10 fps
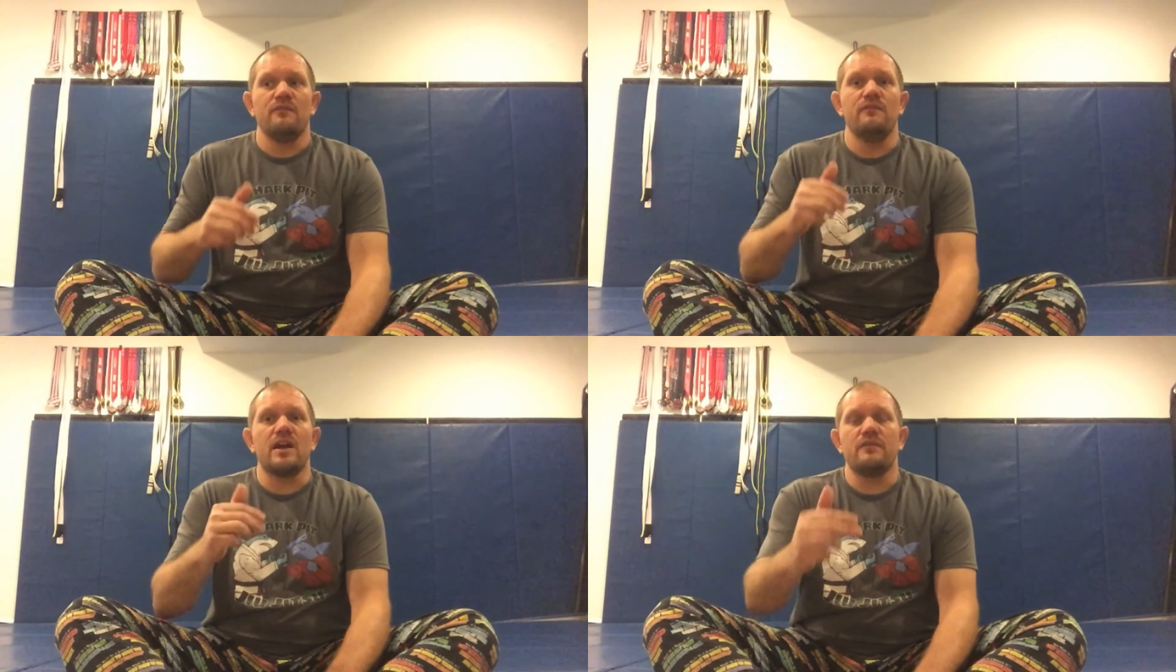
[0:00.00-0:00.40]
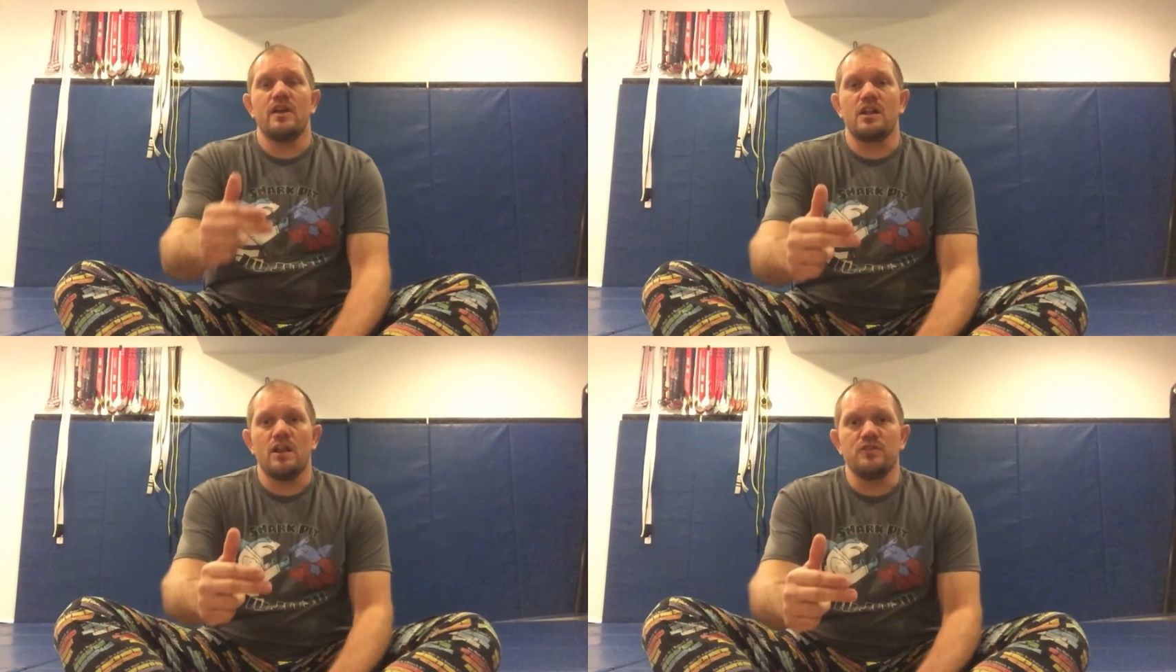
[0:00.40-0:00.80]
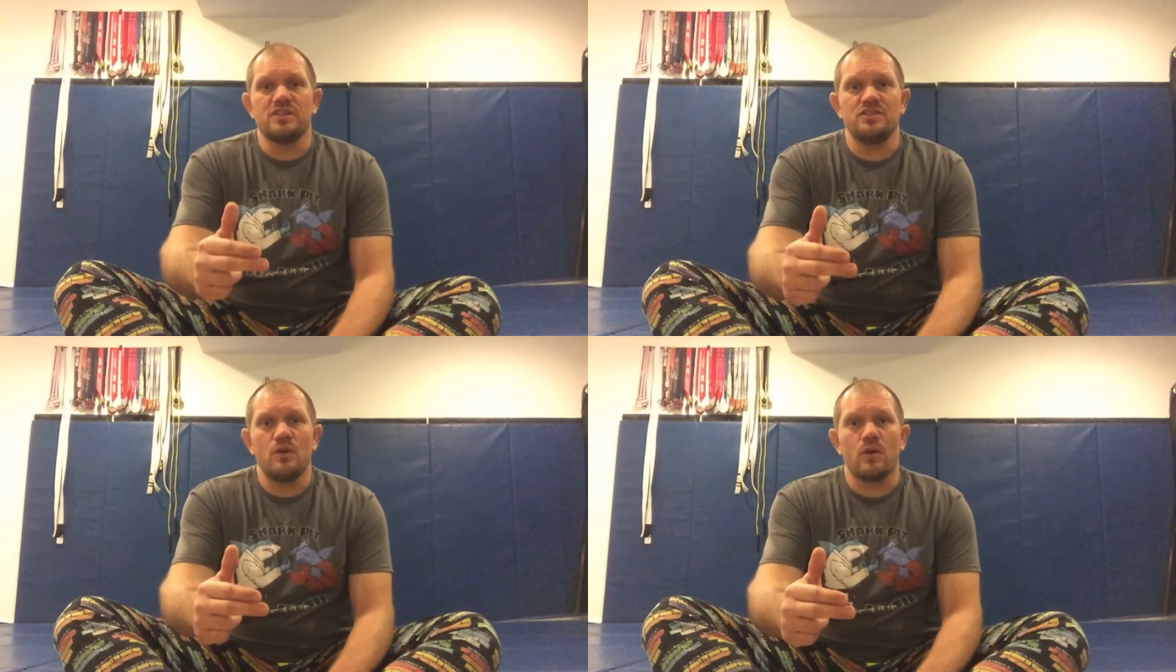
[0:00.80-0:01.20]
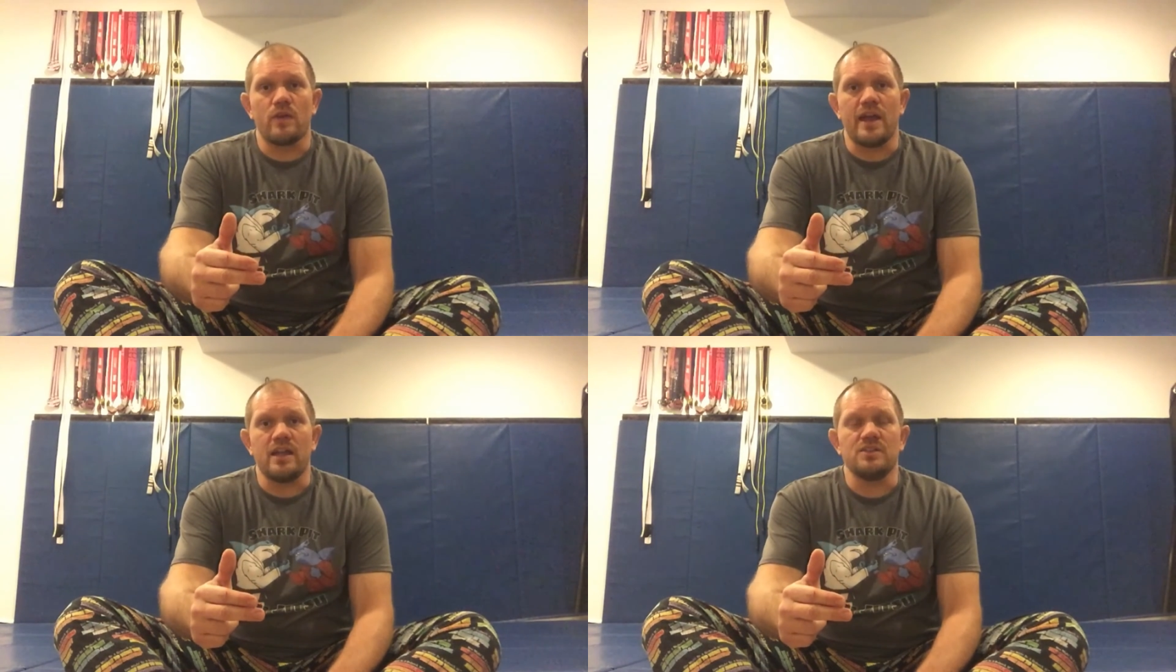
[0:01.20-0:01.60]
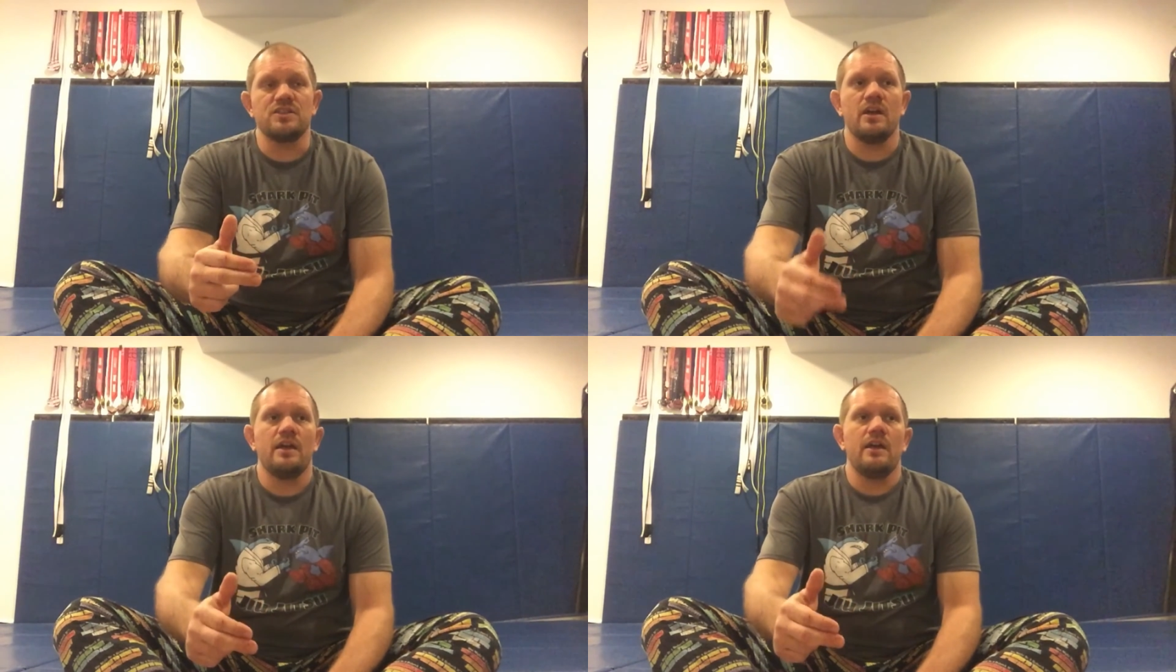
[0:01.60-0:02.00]
Very, very close is your
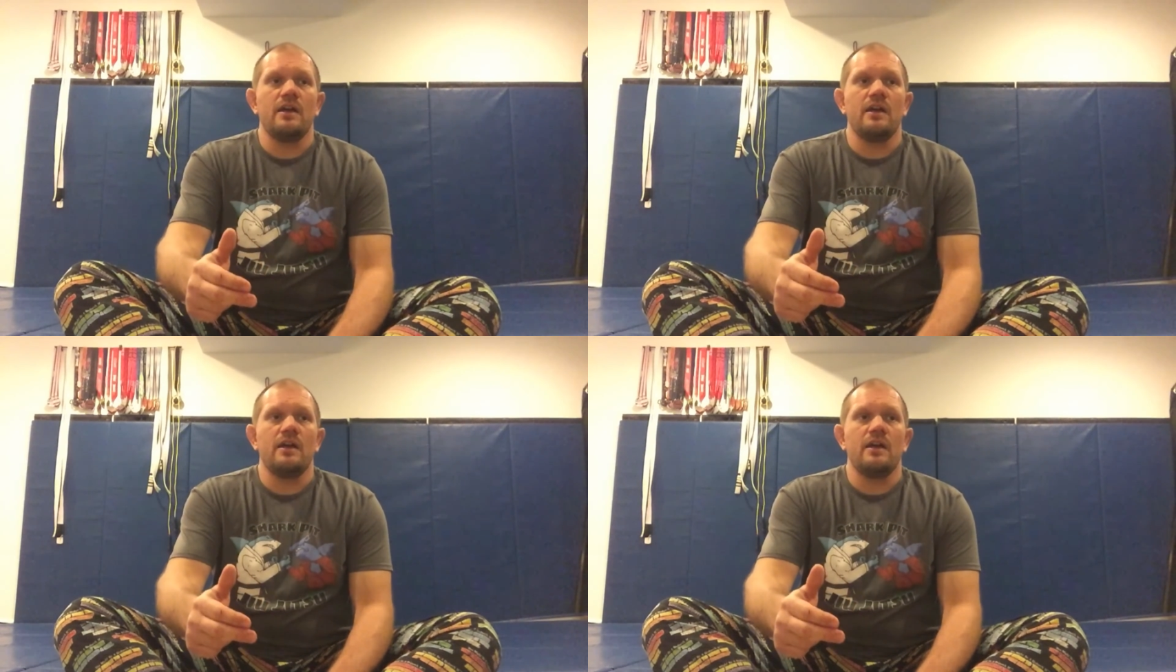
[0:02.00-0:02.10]
range